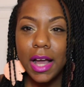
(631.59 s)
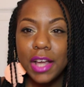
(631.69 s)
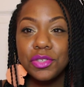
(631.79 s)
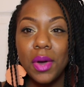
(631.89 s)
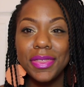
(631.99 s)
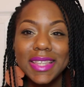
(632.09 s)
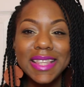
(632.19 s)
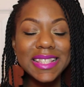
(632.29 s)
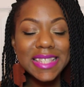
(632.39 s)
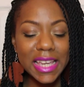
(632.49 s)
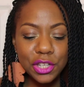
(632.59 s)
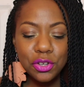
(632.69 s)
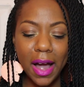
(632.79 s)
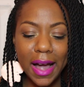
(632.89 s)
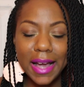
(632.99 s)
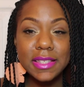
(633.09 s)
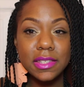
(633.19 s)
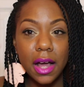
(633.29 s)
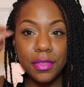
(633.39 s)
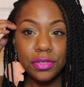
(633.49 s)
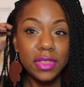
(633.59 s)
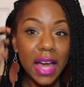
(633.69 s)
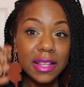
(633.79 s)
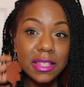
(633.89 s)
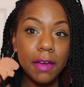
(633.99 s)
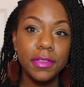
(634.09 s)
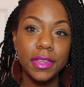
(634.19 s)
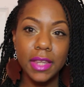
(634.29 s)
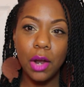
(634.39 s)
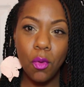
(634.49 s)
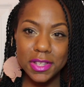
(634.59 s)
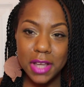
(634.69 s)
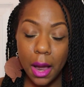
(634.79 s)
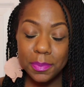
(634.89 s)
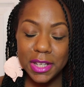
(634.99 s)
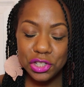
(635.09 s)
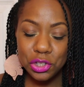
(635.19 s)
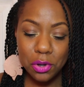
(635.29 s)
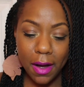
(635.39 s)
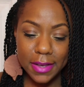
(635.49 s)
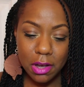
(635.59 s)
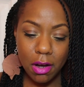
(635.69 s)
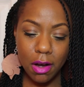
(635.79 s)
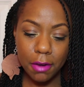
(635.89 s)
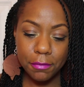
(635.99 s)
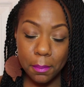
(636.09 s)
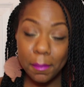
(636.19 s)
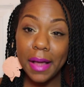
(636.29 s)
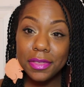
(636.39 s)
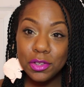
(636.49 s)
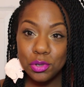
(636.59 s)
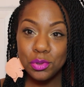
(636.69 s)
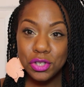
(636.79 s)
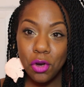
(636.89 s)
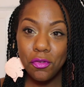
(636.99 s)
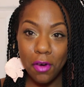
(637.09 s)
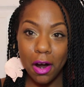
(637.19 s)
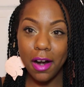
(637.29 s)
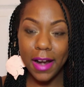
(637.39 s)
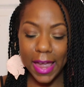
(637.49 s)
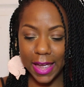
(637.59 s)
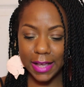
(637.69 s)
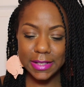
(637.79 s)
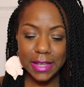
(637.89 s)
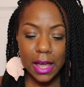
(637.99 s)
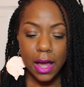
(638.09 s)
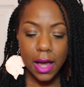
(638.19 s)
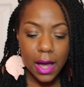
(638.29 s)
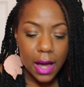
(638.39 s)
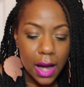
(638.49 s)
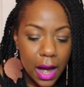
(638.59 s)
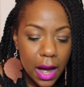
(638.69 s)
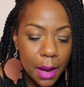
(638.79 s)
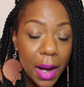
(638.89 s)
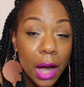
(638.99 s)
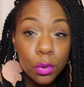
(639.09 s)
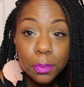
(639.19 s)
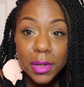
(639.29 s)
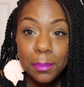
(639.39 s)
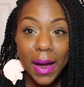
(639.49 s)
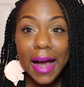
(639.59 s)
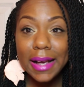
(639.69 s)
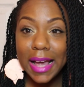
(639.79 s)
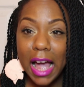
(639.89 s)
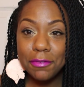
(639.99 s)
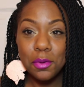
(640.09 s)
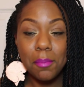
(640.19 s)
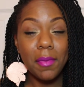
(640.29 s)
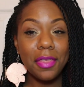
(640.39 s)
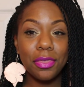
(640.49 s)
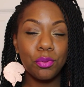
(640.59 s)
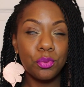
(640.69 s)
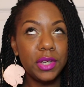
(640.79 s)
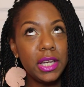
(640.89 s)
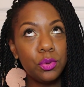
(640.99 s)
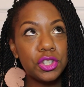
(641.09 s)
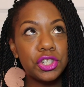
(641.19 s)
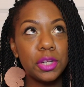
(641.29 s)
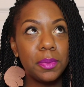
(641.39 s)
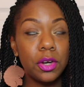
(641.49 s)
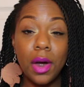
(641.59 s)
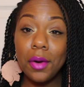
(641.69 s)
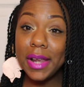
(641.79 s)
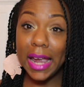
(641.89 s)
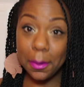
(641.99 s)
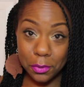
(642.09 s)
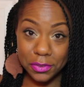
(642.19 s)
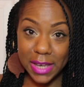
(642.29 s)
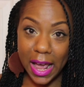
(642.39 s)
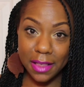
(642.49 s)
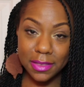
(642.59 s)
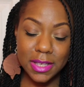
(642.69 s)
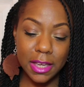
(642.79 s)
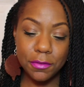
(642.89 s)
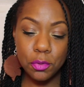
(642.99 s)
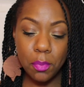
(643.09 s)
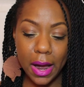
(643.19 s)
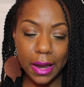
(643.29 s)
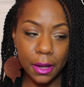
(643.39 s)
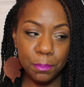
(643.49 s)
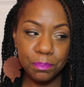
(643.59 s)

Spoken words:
So I think that's it, you guys. That's everything that I want to update you guys on for month 2 so far. And I will be back after month 3, which should be around April 10th, to give you my